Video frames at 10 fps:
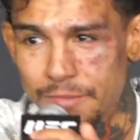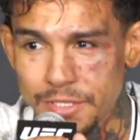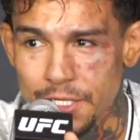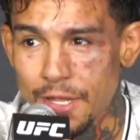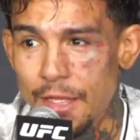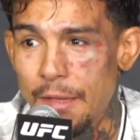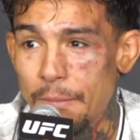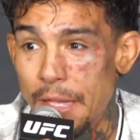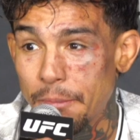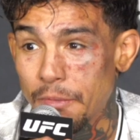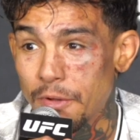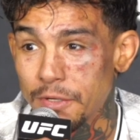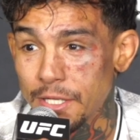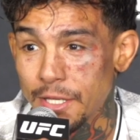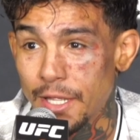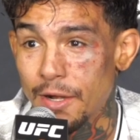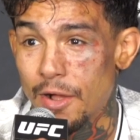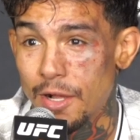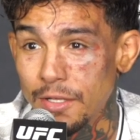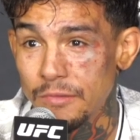Shit. Pepperoni and
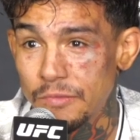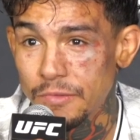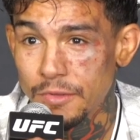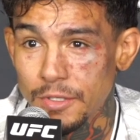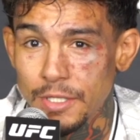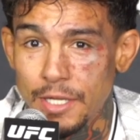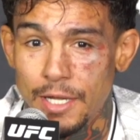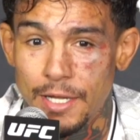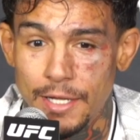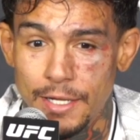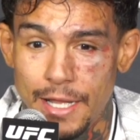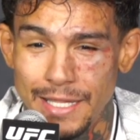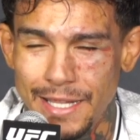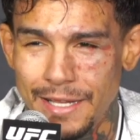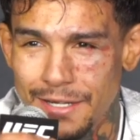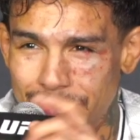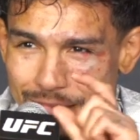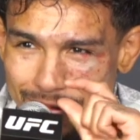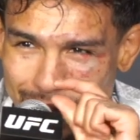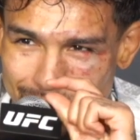olive. I like it a
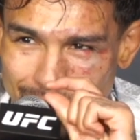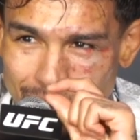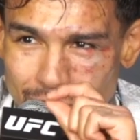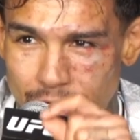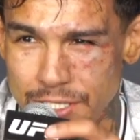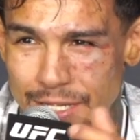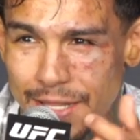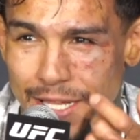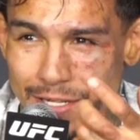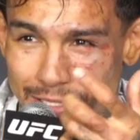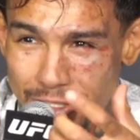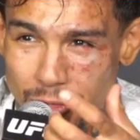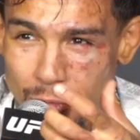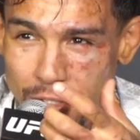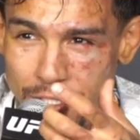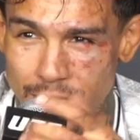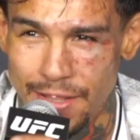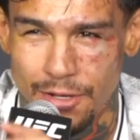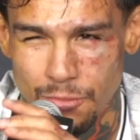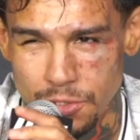thin crust. I like it a little well done. I
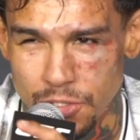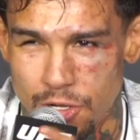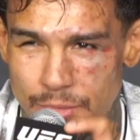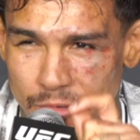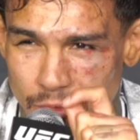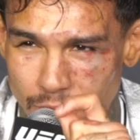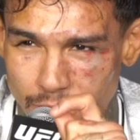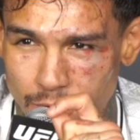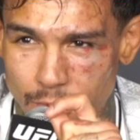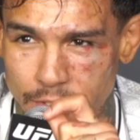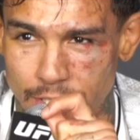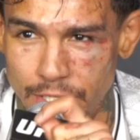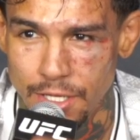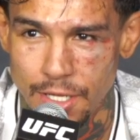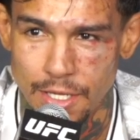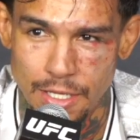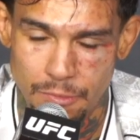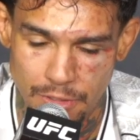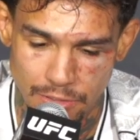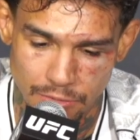like almost all my food a little well done.
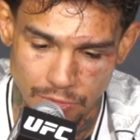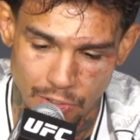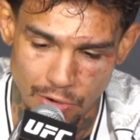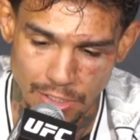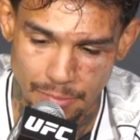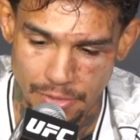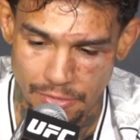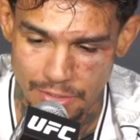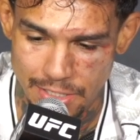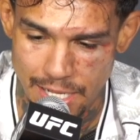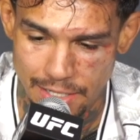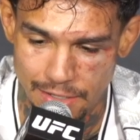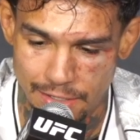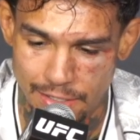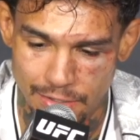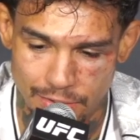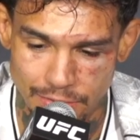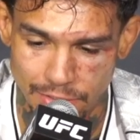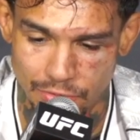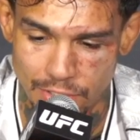Put a little garlic butter on that on
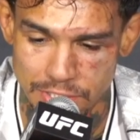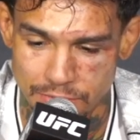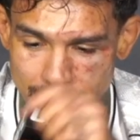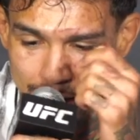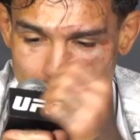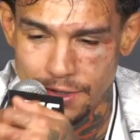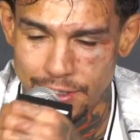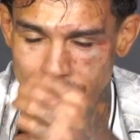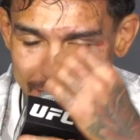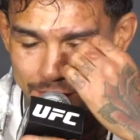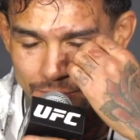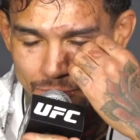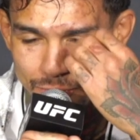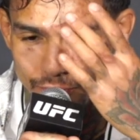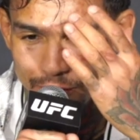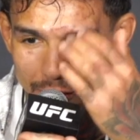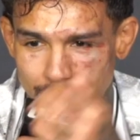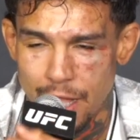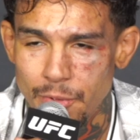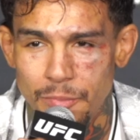the crust right there, and just.
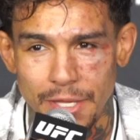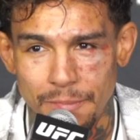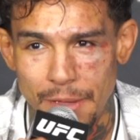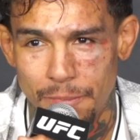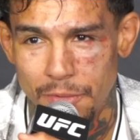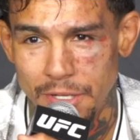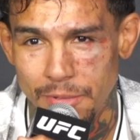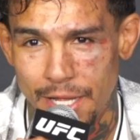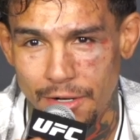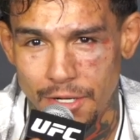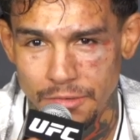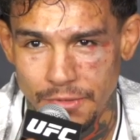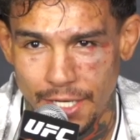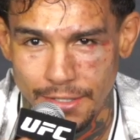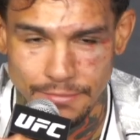I'm a big pepperoni black olive guy.